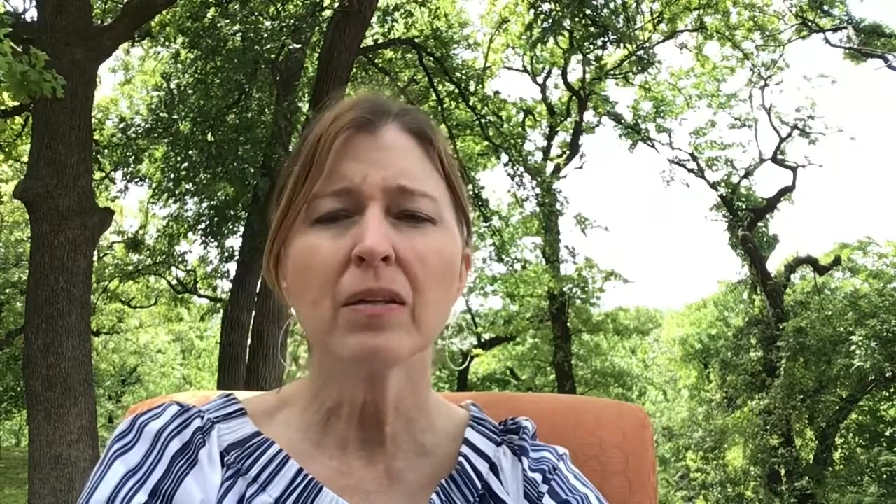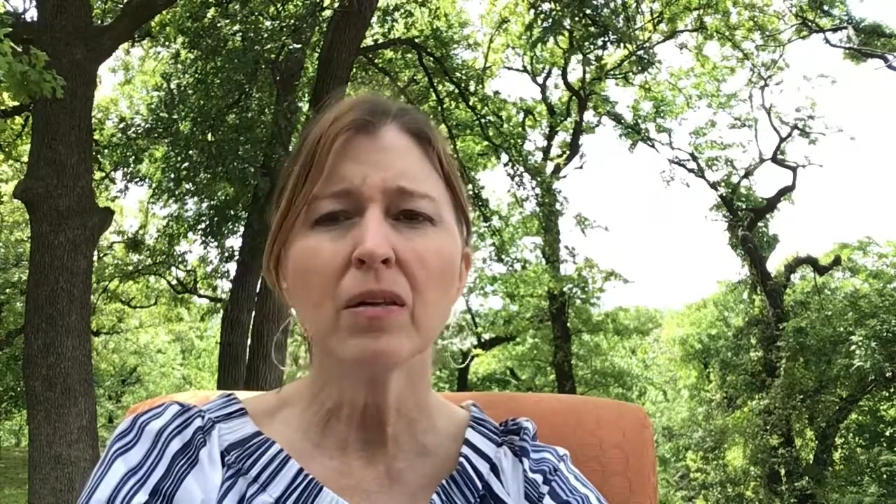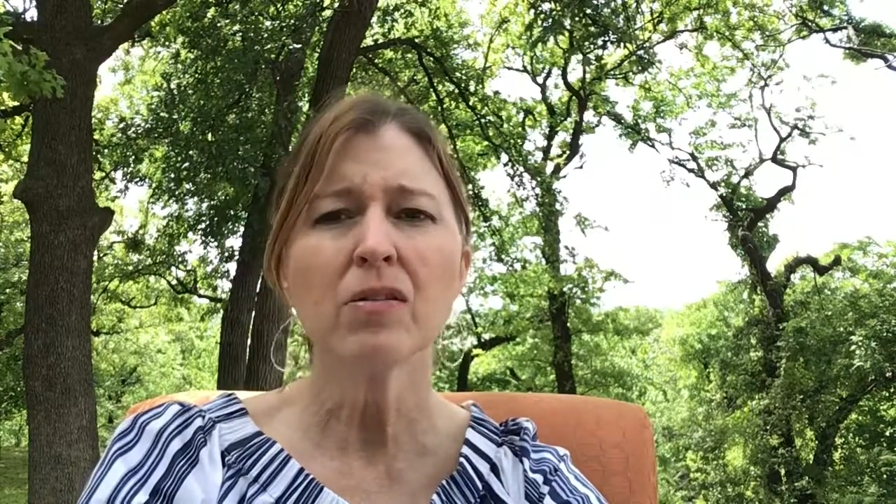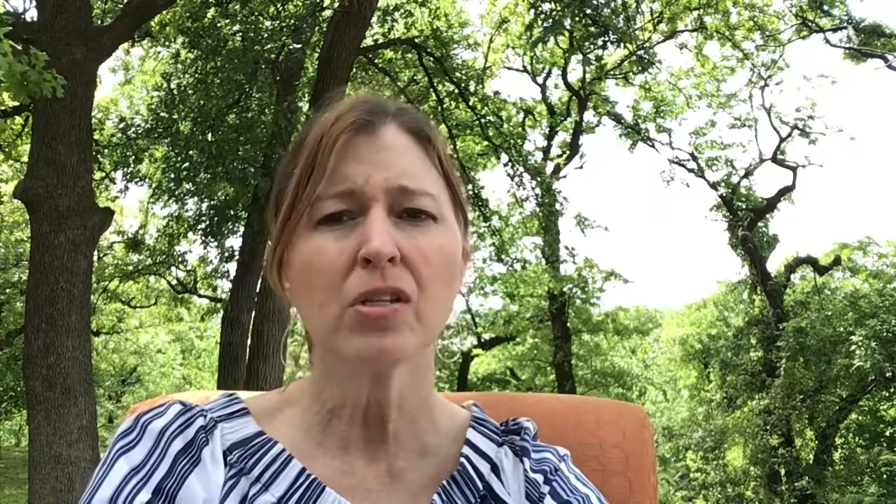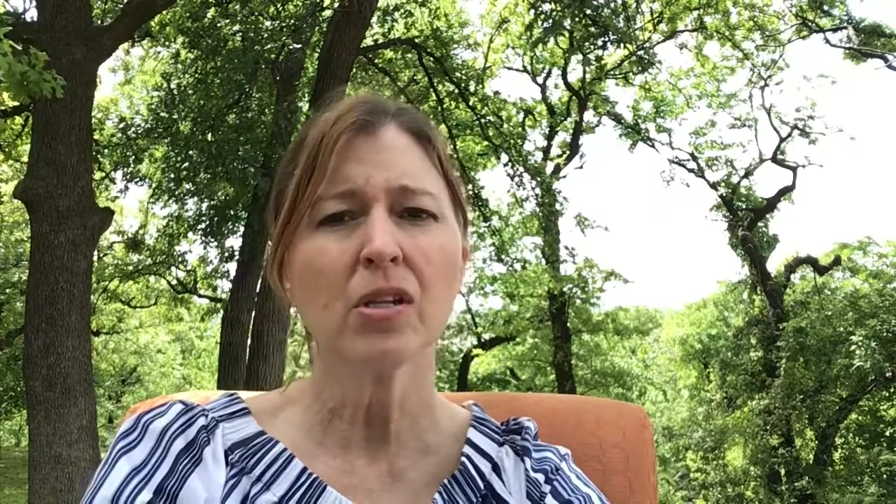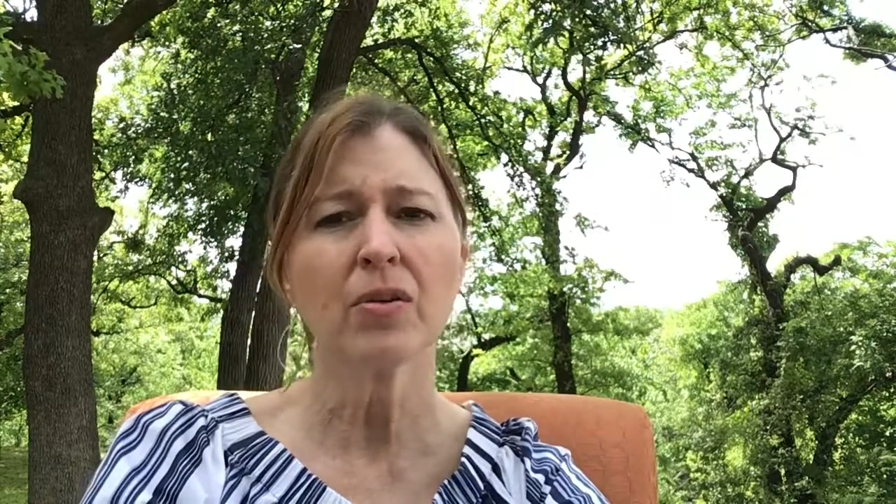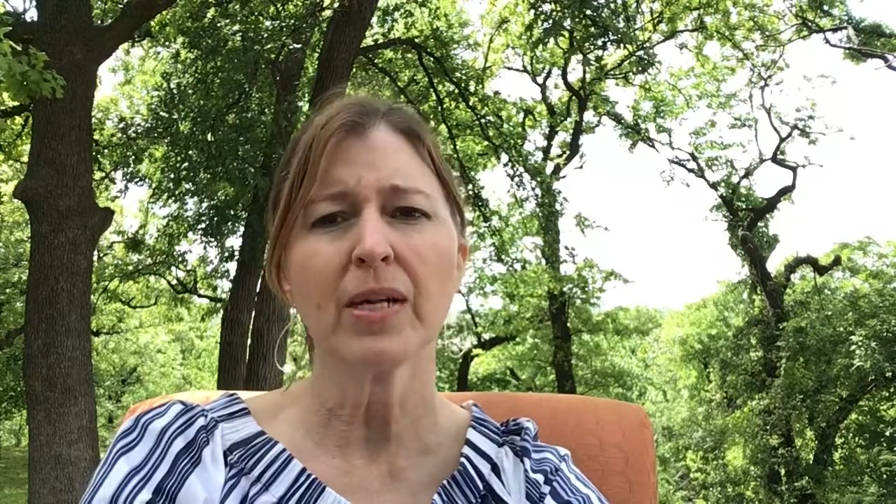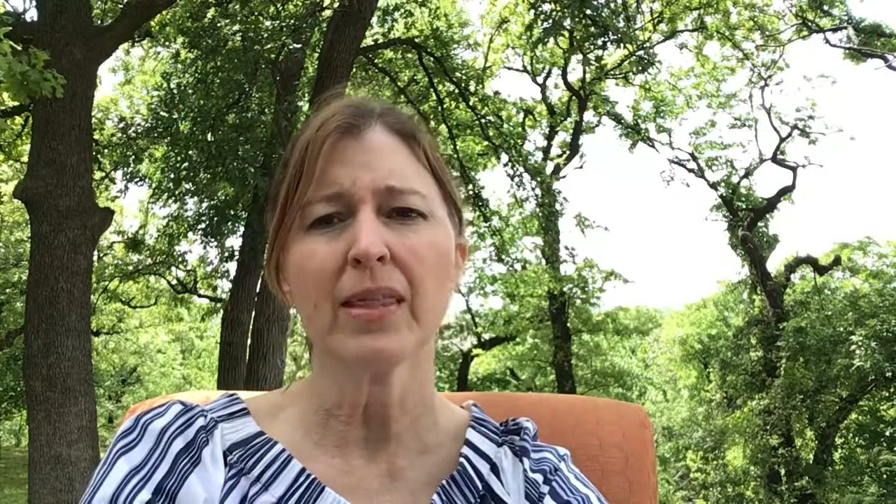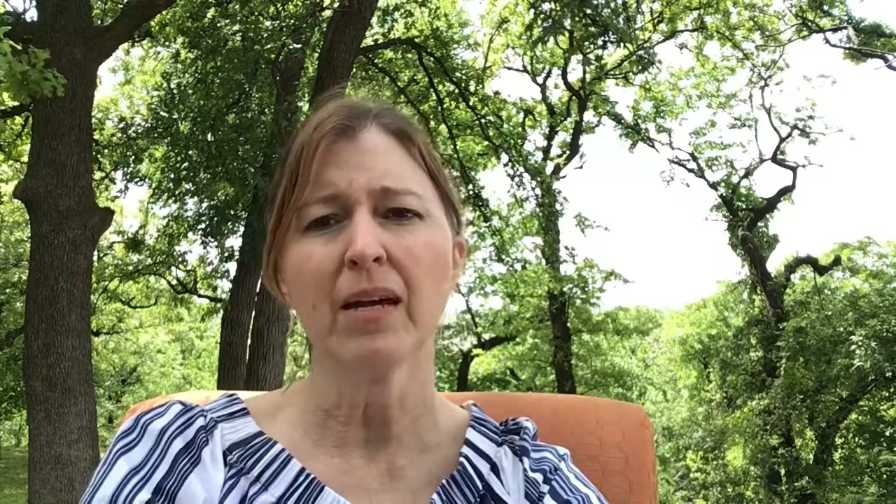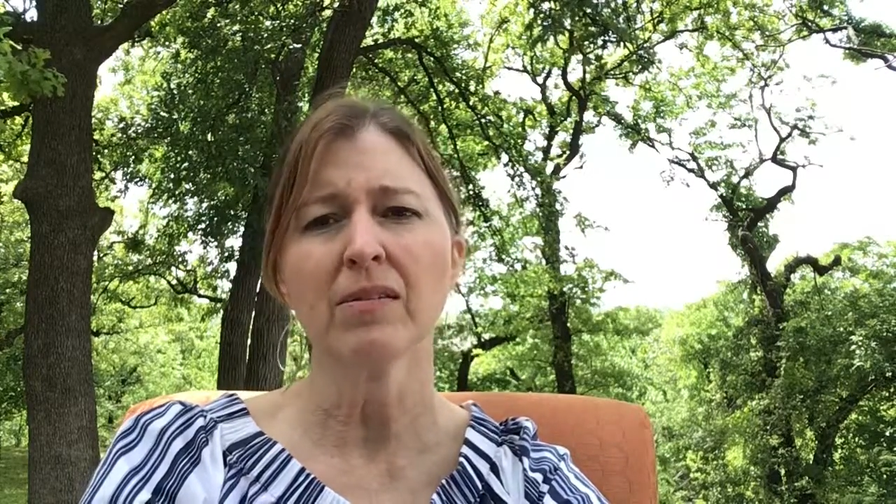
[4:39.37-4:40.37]
close to
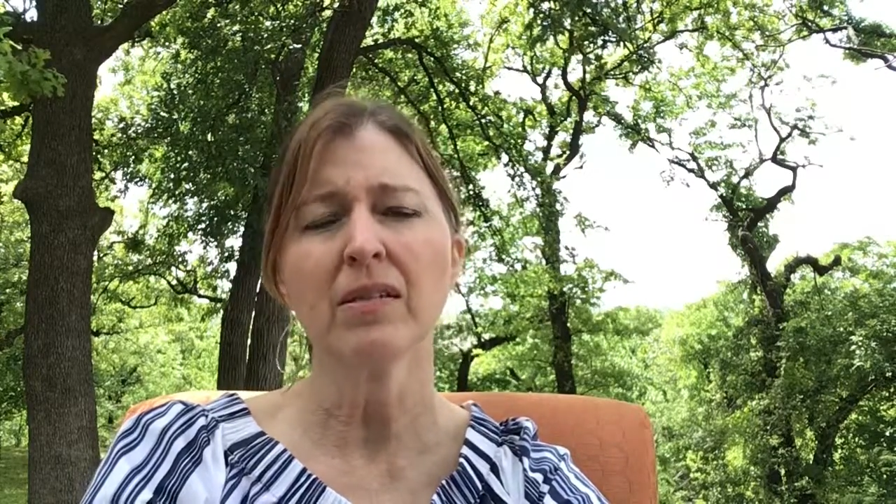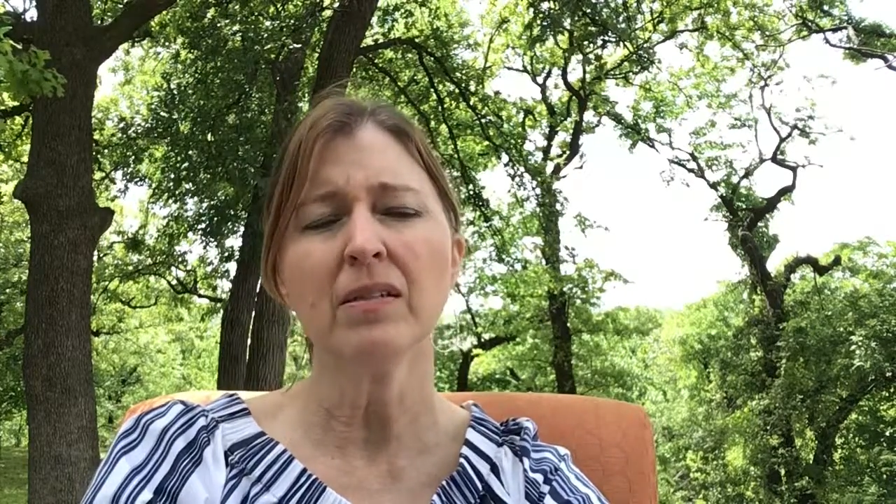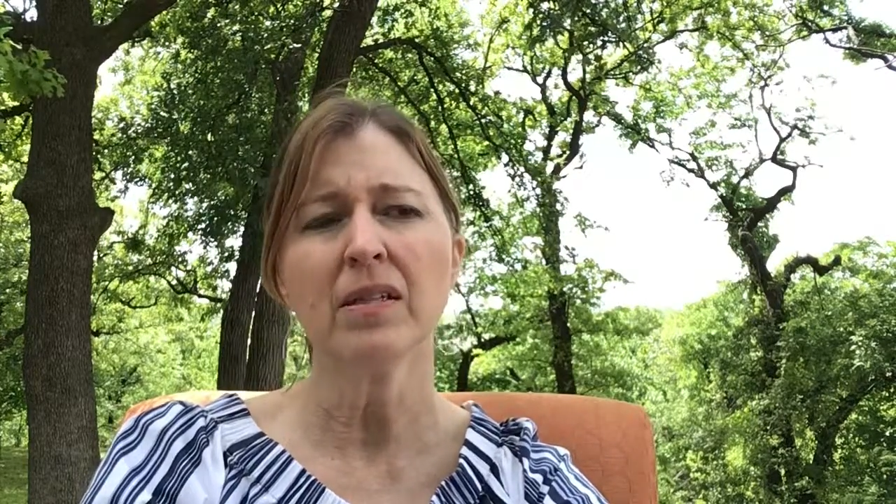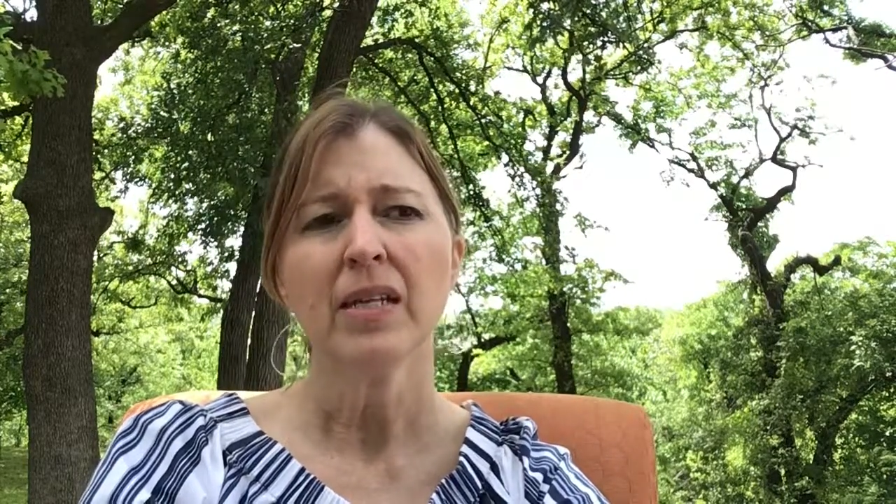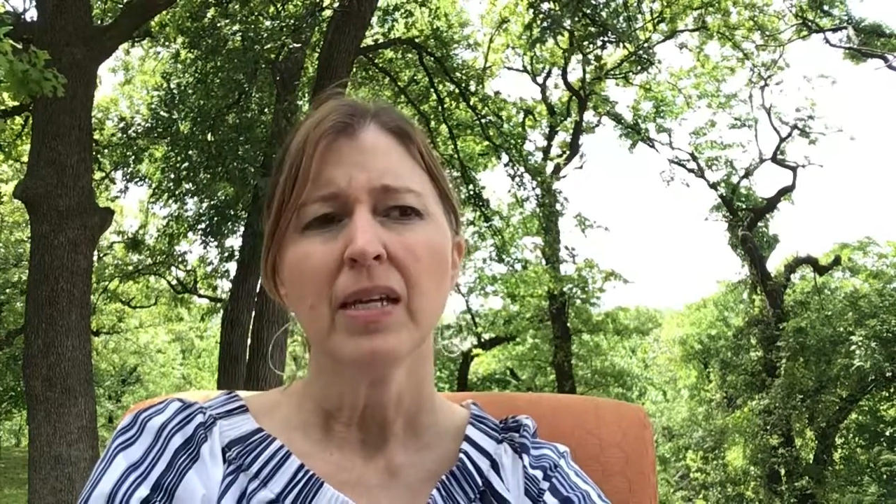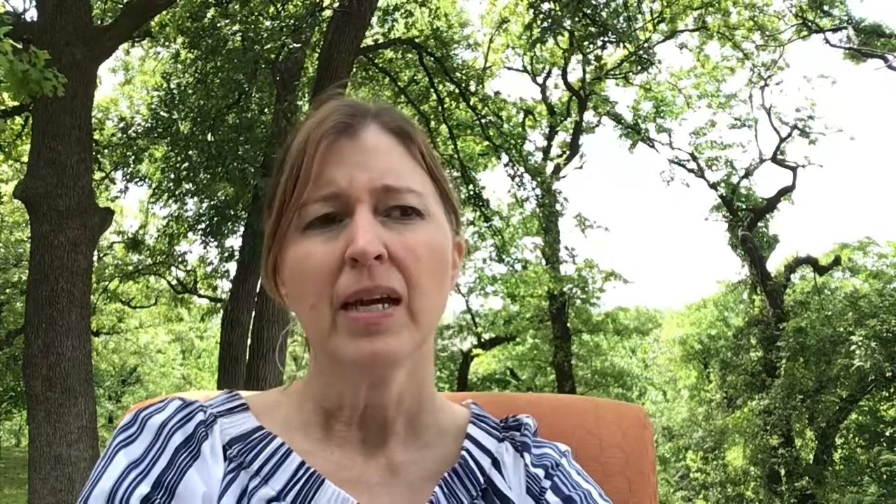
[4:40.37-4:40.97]
$3,000,